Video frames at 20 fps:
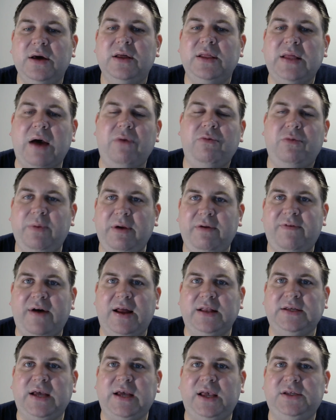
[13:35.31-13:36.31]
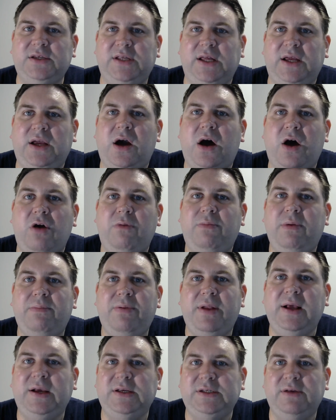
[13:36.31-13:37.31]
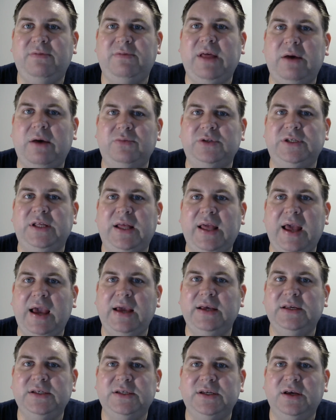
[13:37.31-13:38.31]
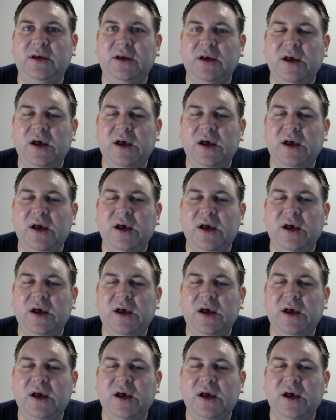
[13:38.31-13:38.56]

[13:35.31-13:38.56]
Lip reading: That would be fantastic. I'd be pleased if that was the case.